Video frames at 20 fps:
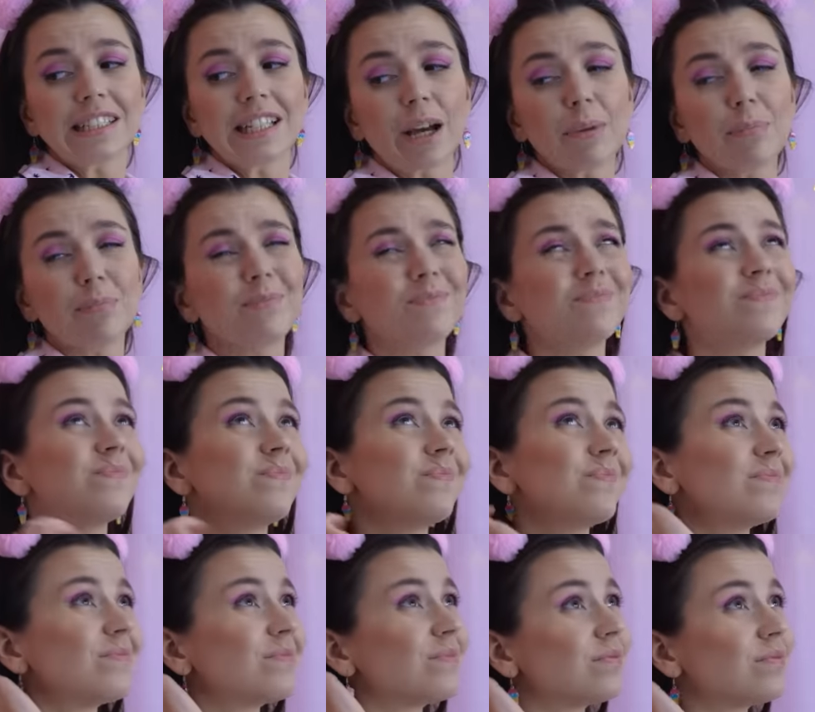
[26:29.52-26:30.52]
Yep.
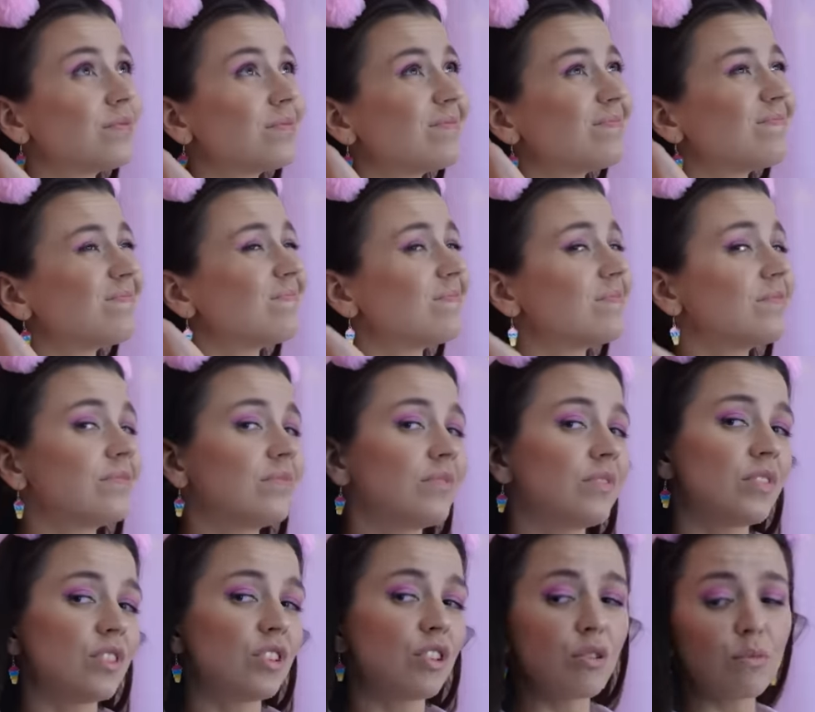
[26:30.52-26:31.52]

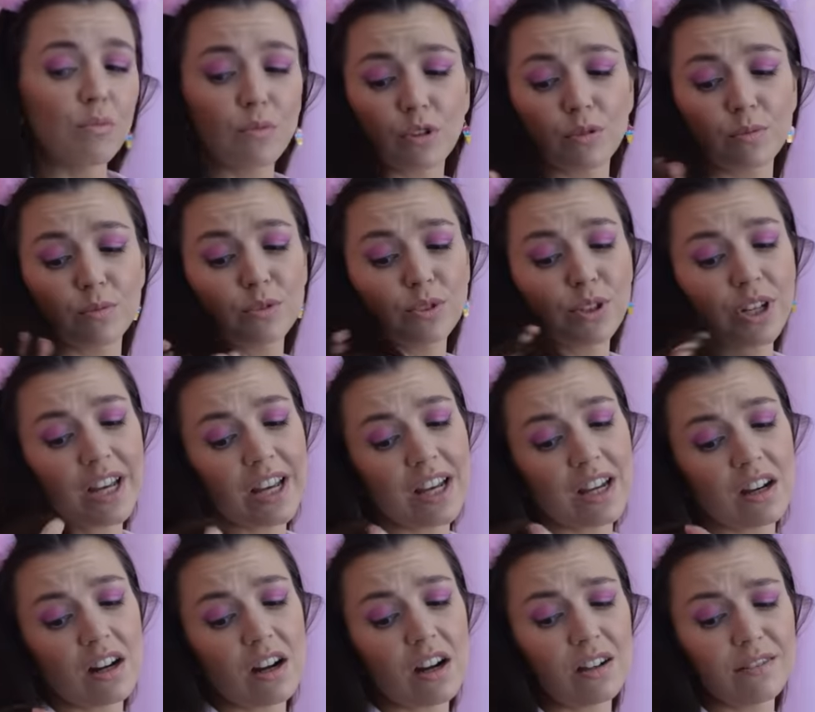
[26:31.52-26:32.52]
No more blue
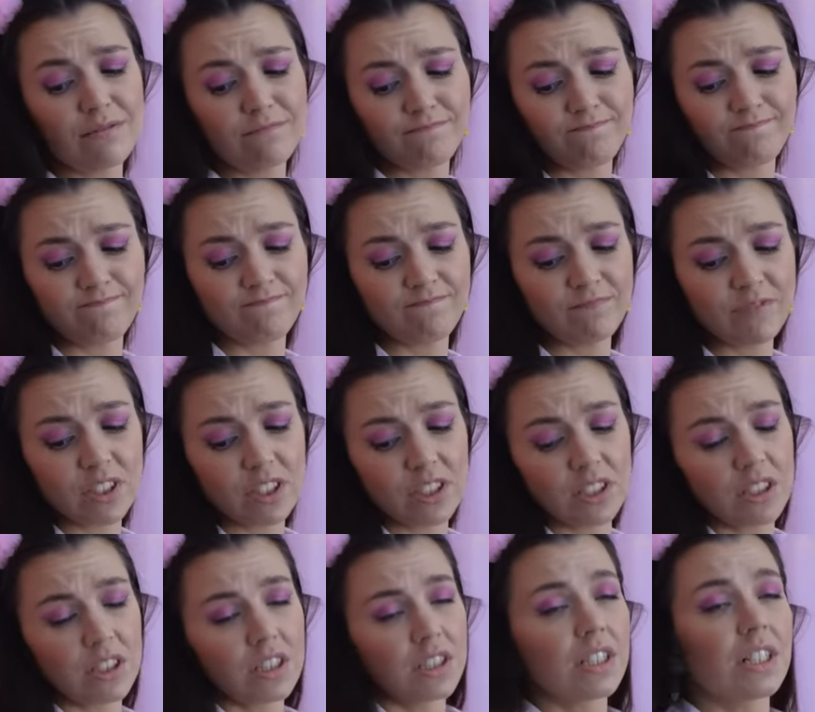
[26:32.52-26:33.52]
hair, huh?
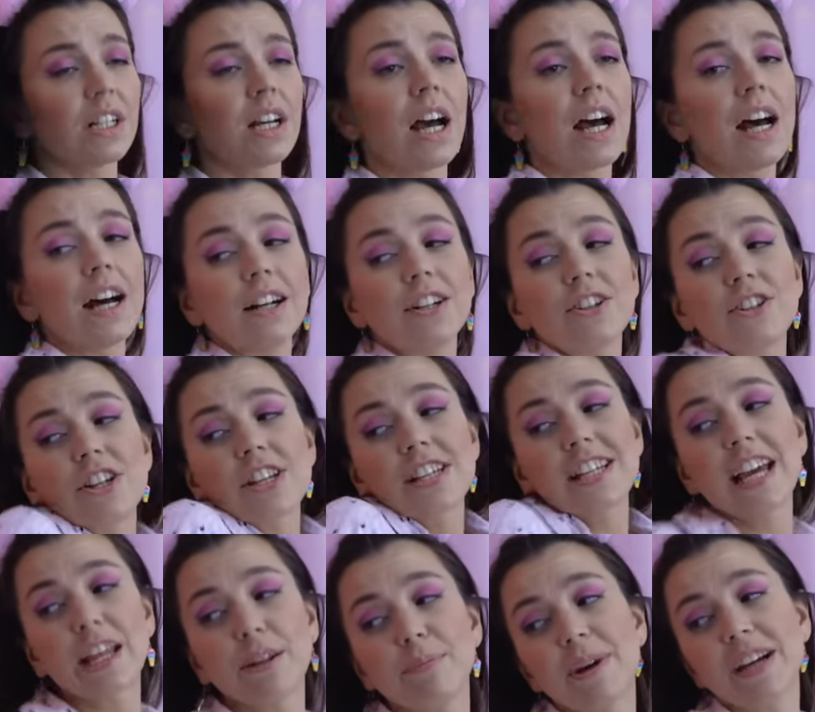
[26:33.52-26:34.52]
I'll just
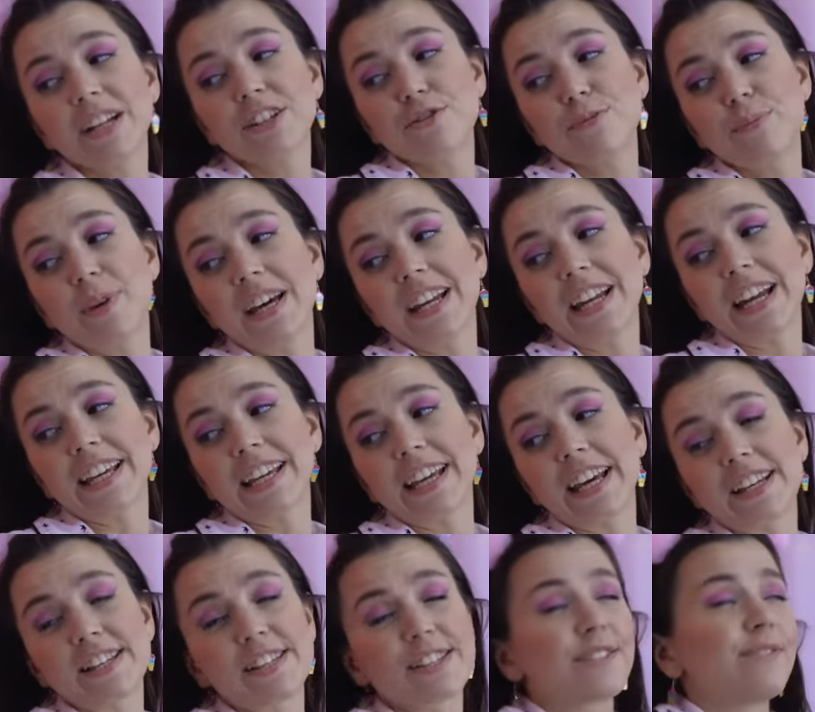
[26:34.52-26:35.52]
head back to bed, I
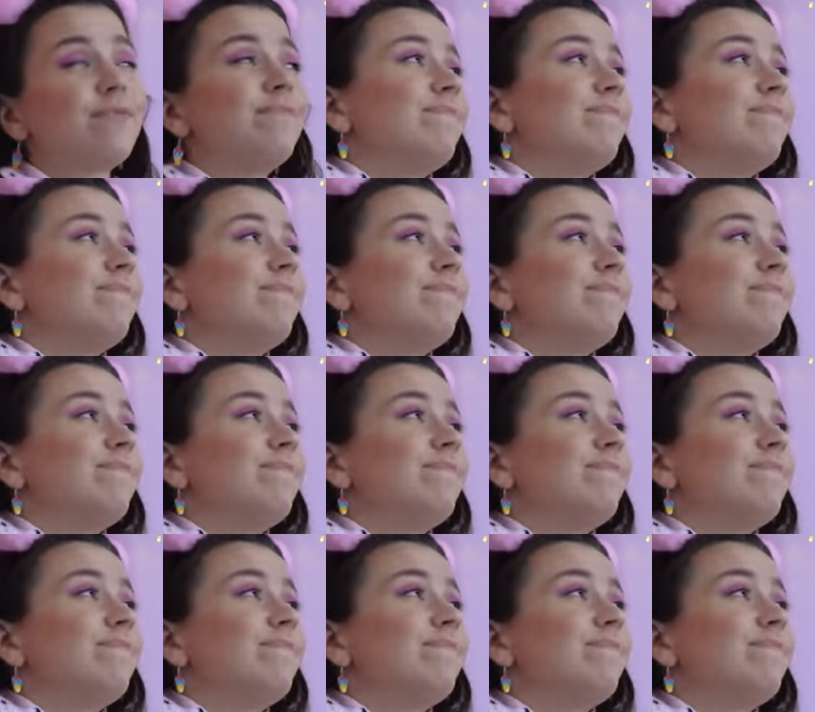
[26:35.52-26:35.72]
guess.